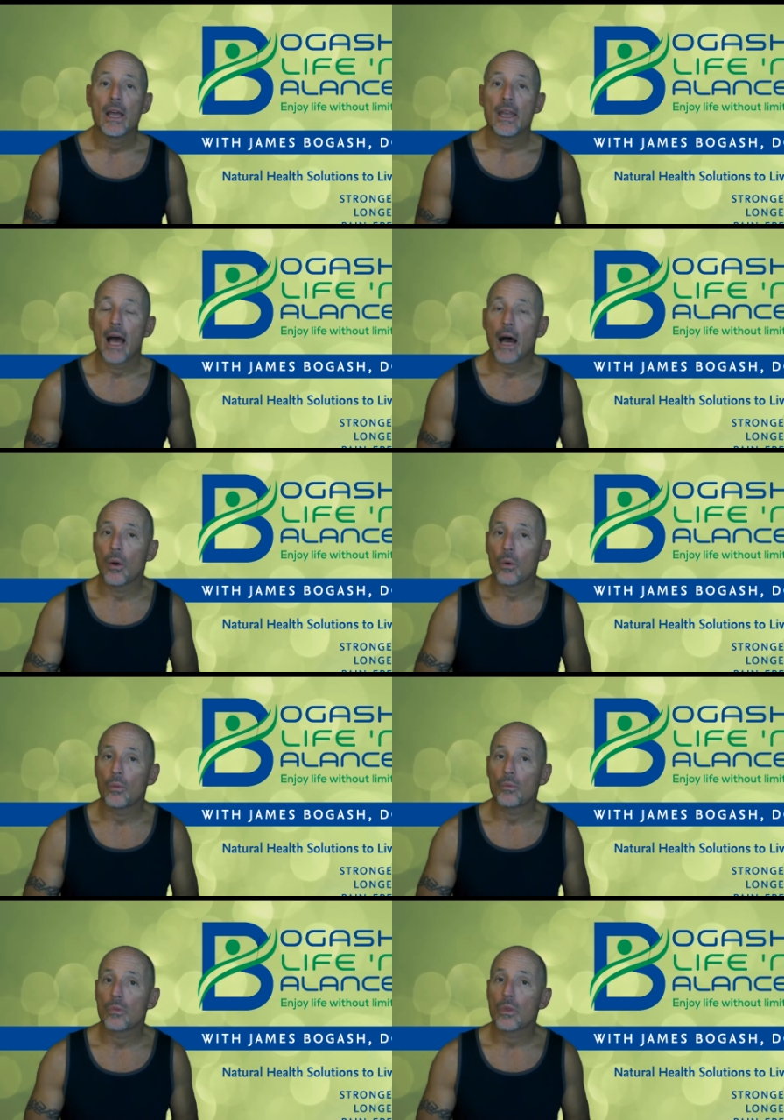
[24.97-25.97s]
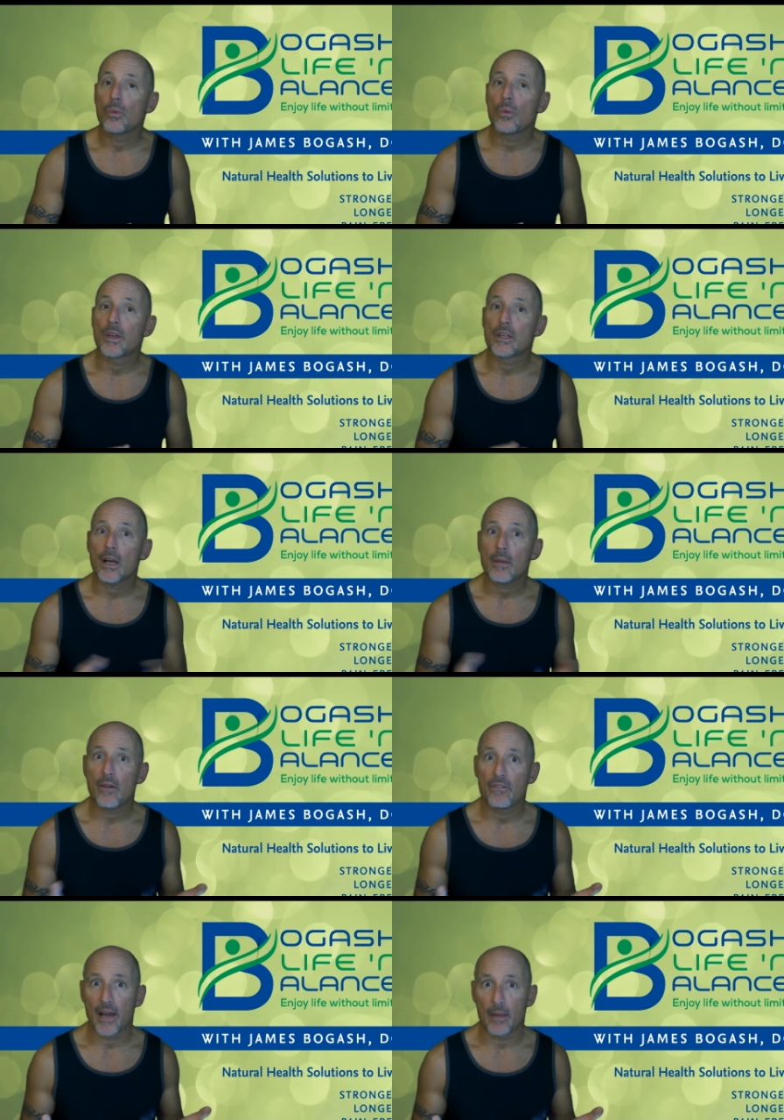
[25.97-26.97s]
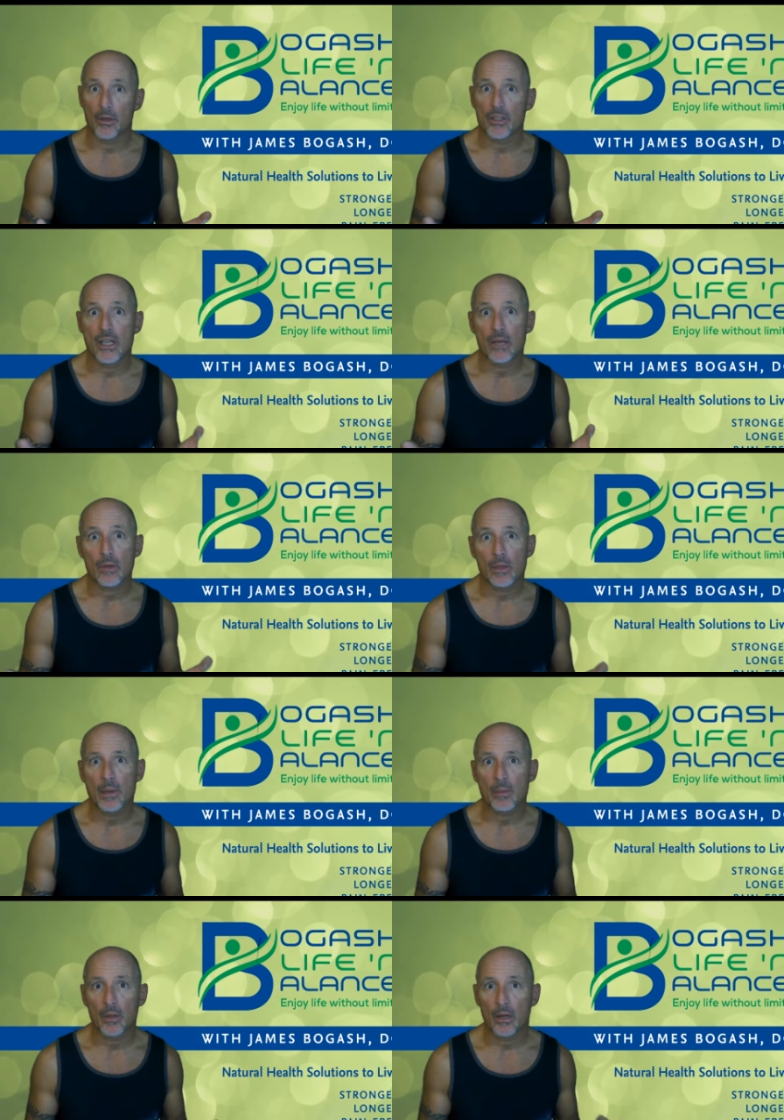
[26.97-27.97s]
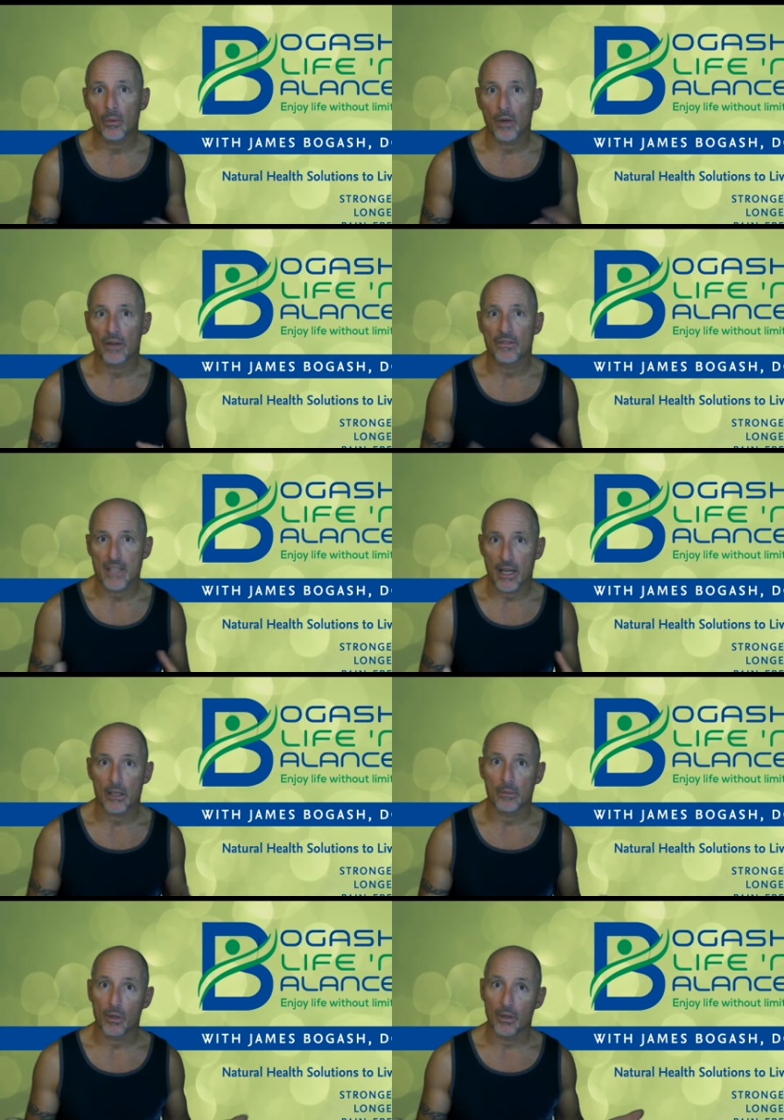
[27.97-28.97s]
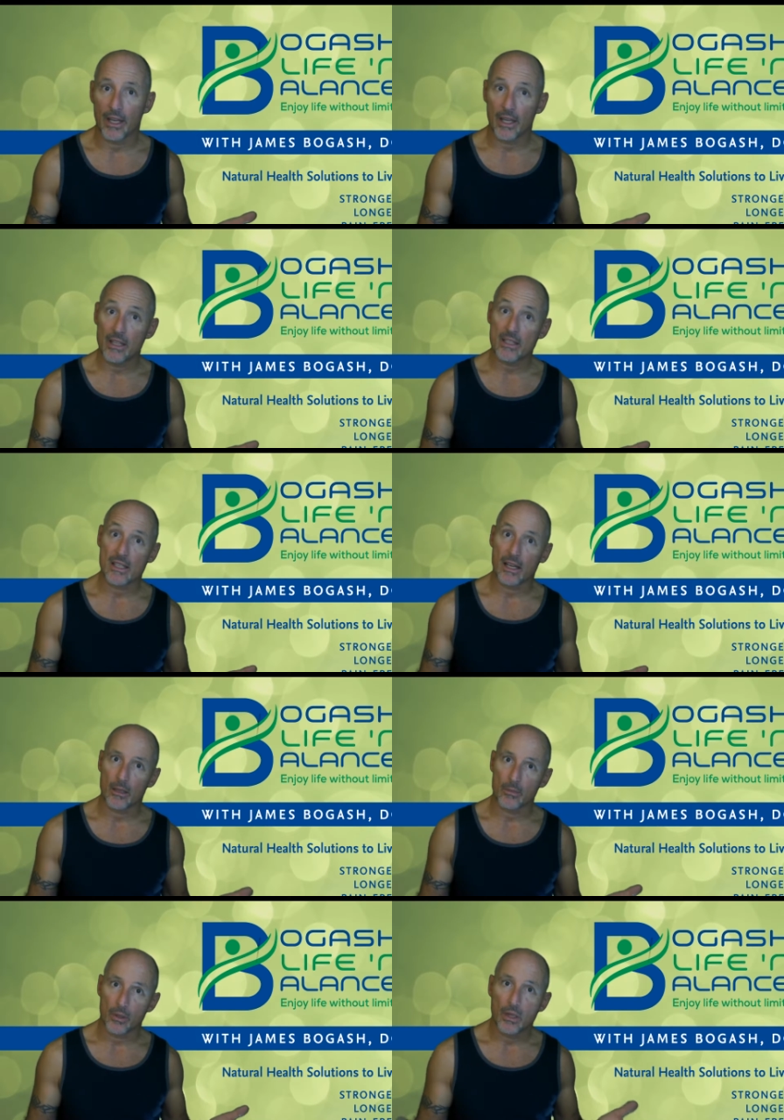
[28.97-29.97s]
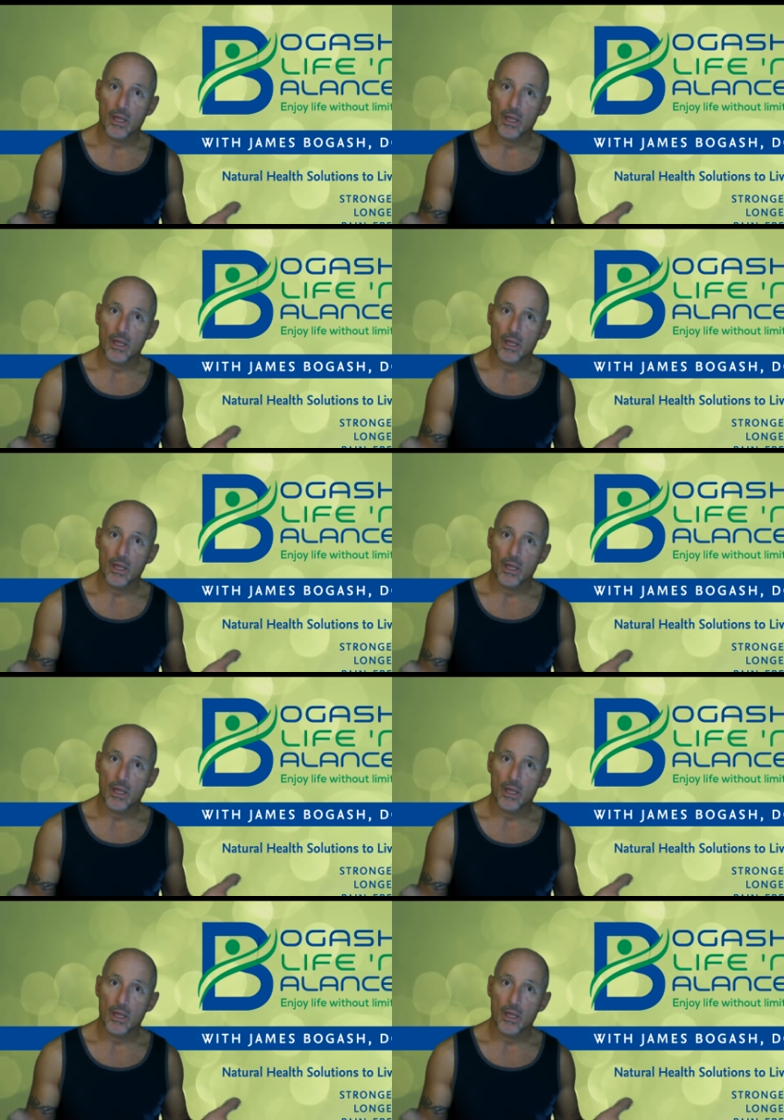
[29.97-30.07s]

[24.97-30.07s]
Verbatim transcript: Now, when we talk about fiber, generally people are aware of soluble and insoluble